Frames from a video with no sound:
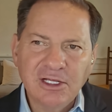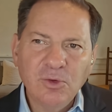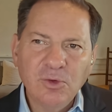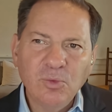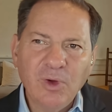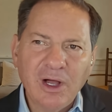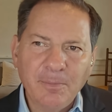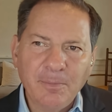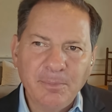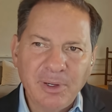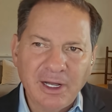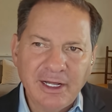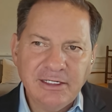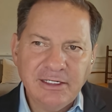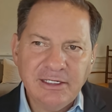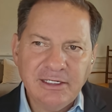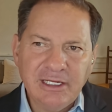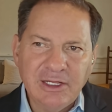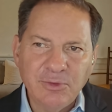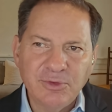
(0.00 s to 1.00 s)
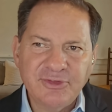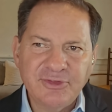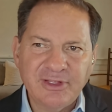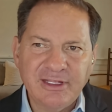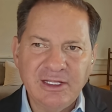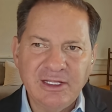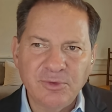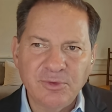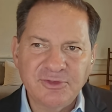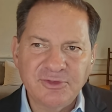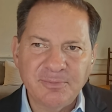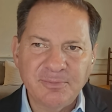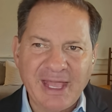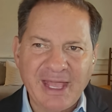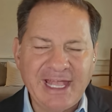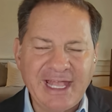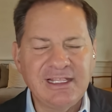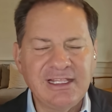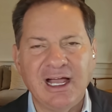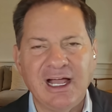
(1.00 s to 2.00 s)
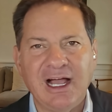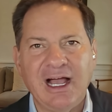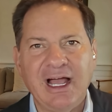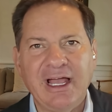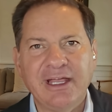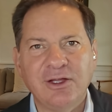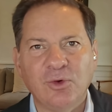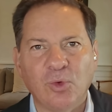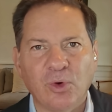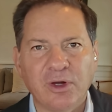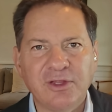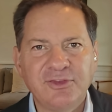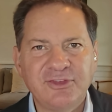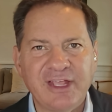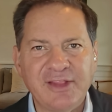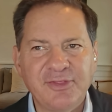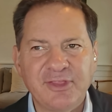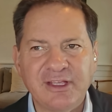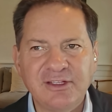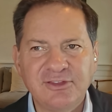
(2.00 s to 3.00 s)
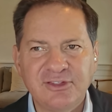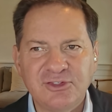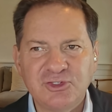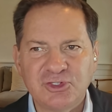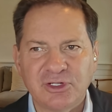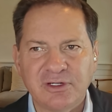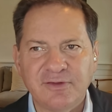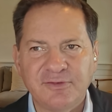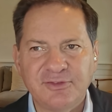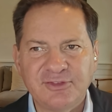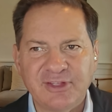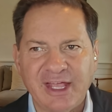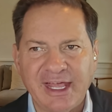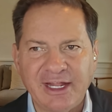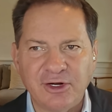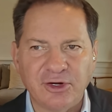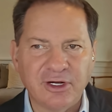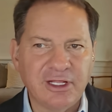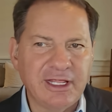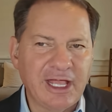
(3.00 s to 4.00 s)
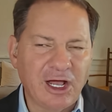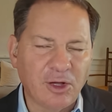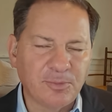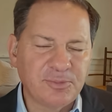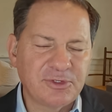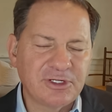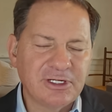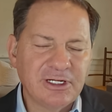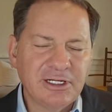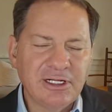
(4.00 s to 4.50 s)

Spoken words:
well, but he was a bad guy, or he said things he shouldn't have said, or he helped